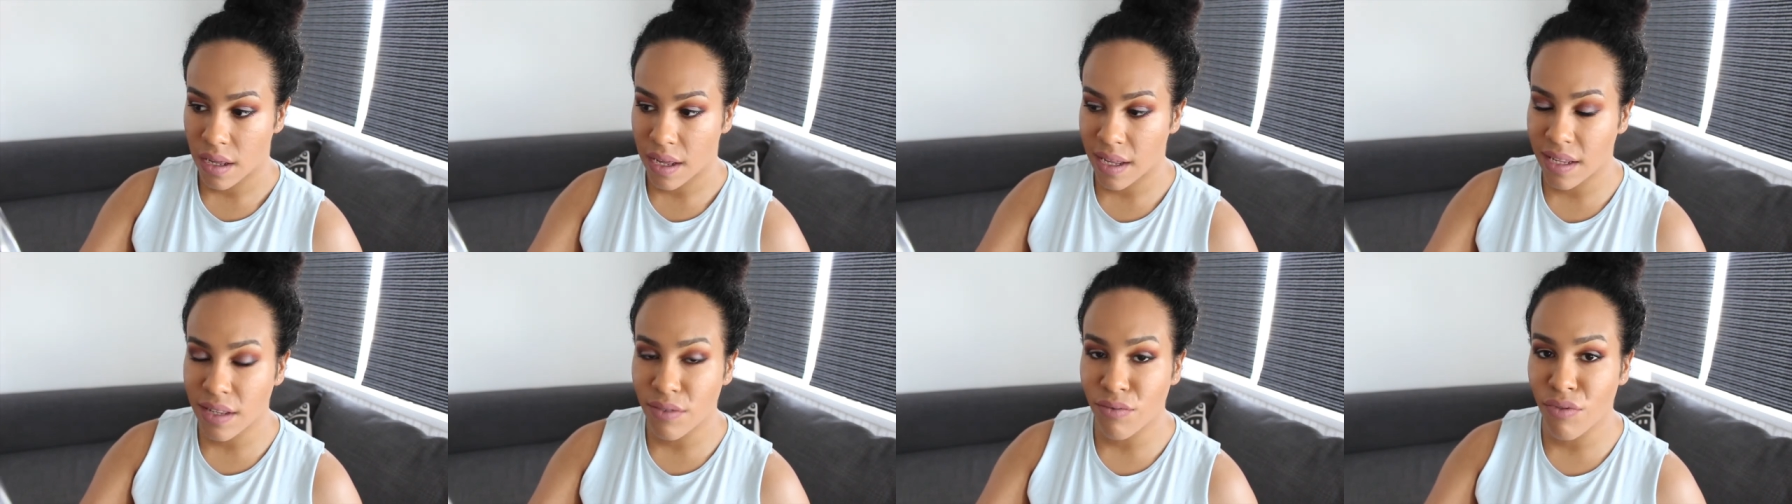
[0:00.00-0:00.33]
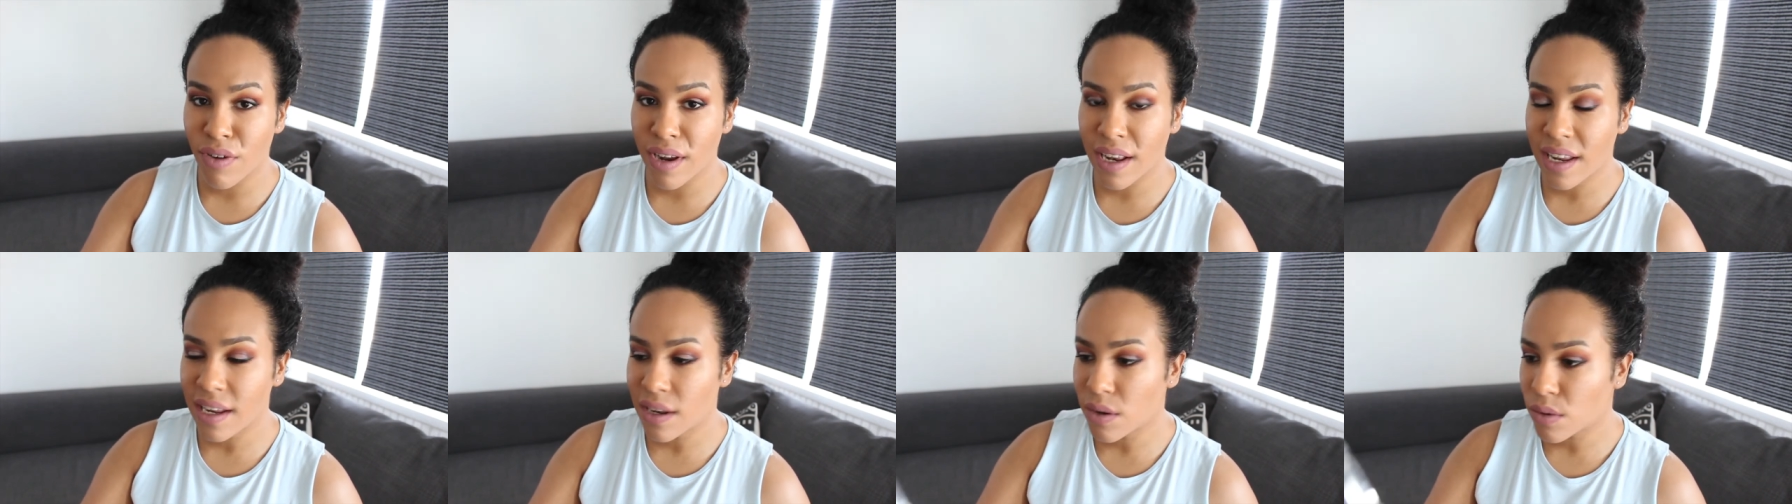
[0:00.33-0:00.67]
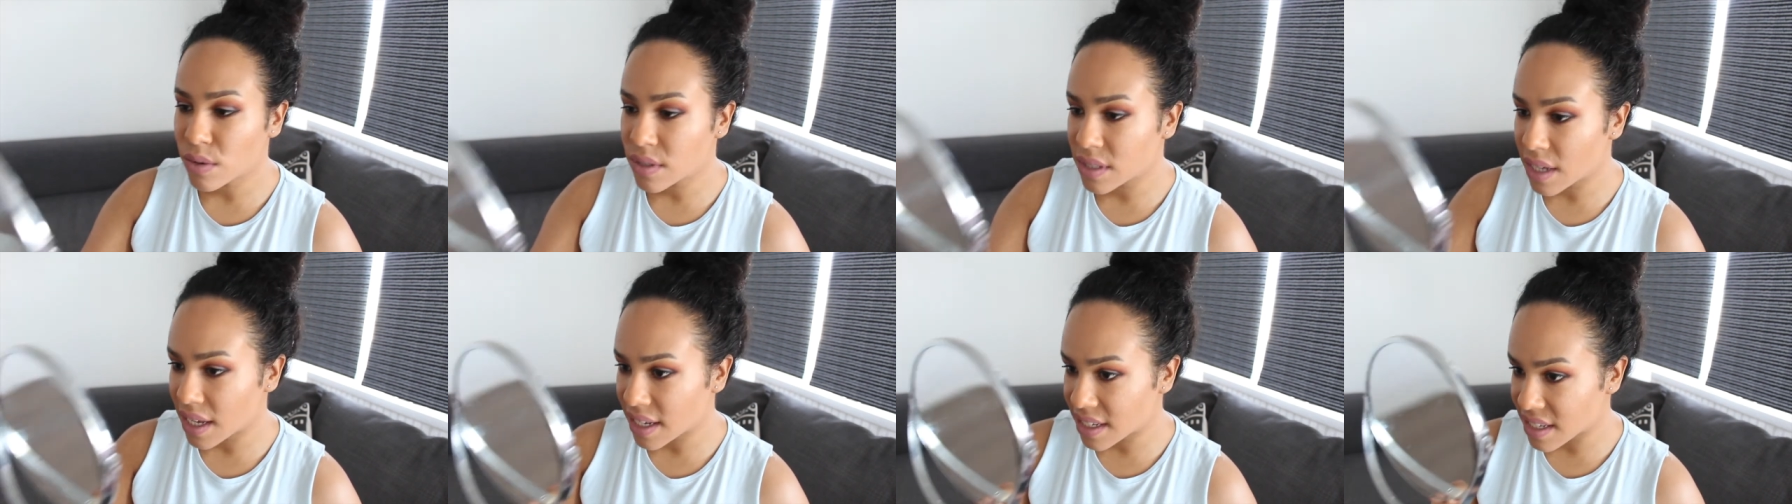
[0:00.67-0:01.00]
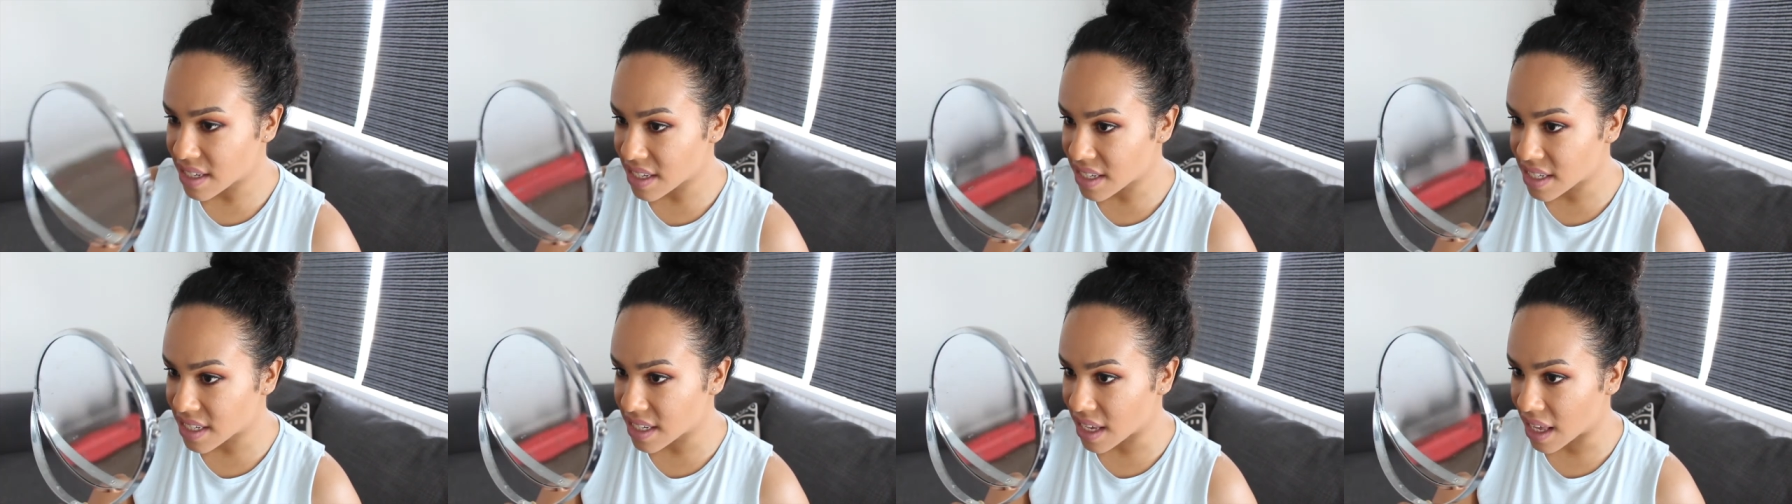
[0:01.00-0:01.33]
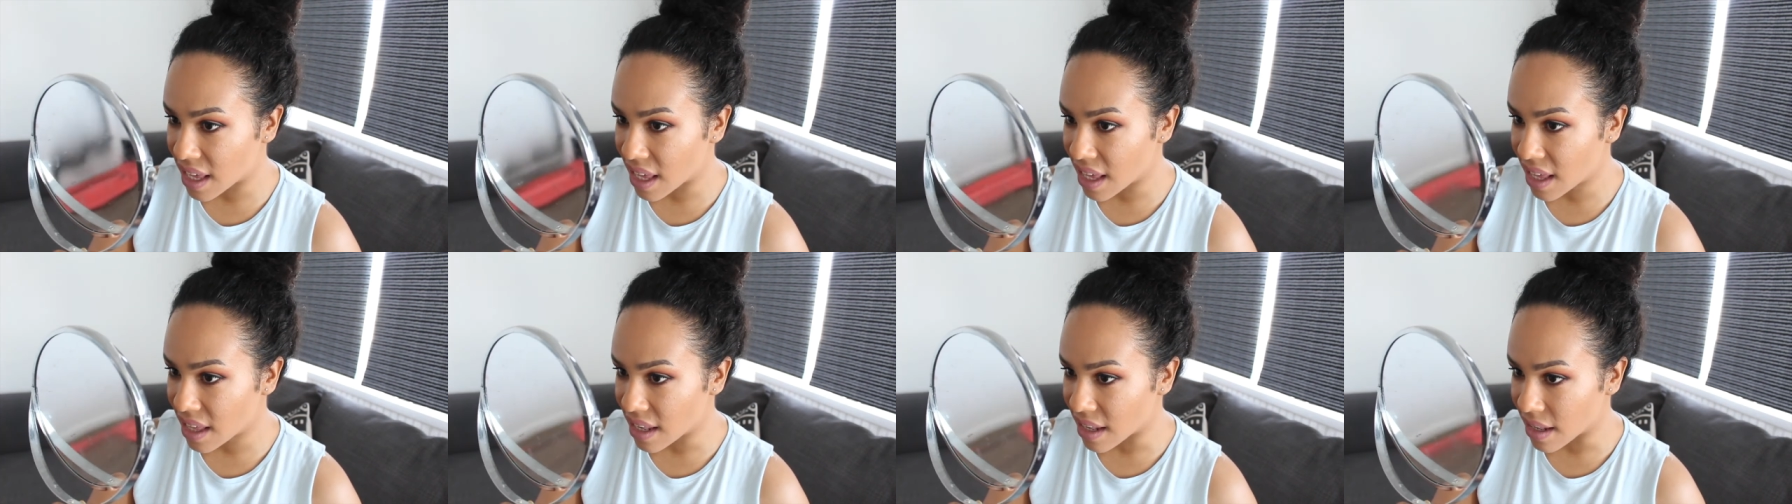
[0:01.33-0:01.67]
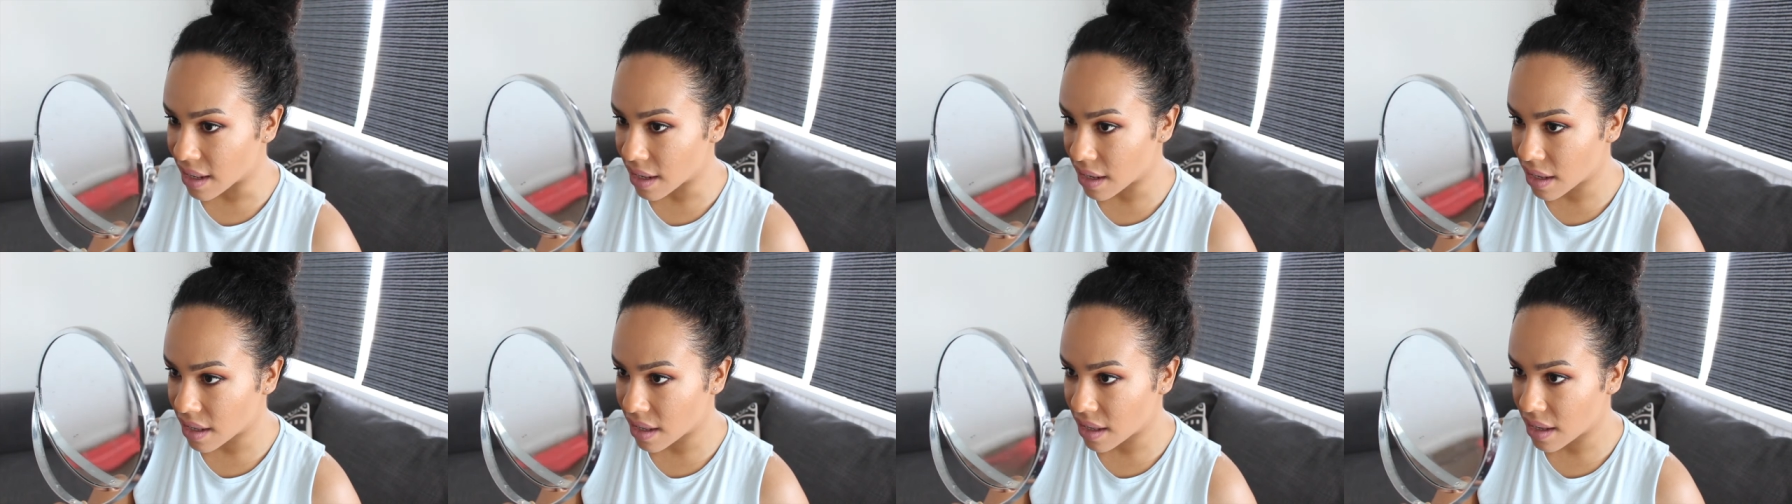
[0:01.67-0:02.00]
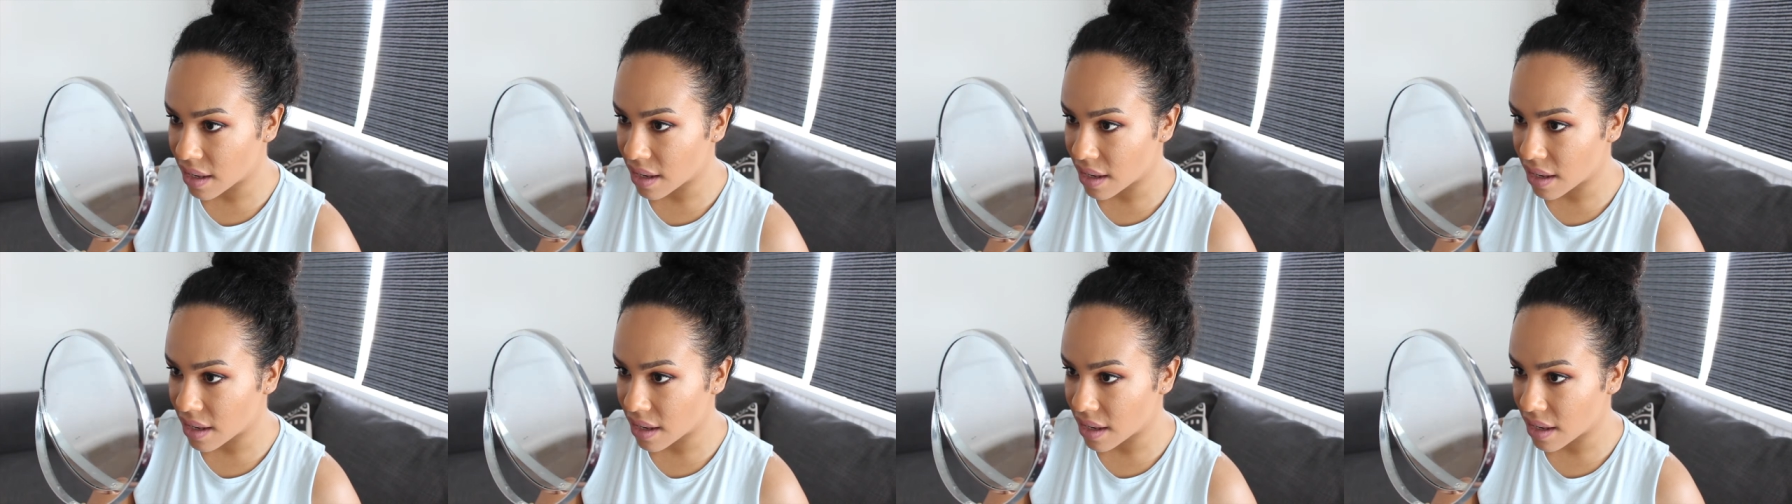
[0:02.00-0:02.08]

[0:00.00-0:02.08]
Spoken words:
It really looks like skin.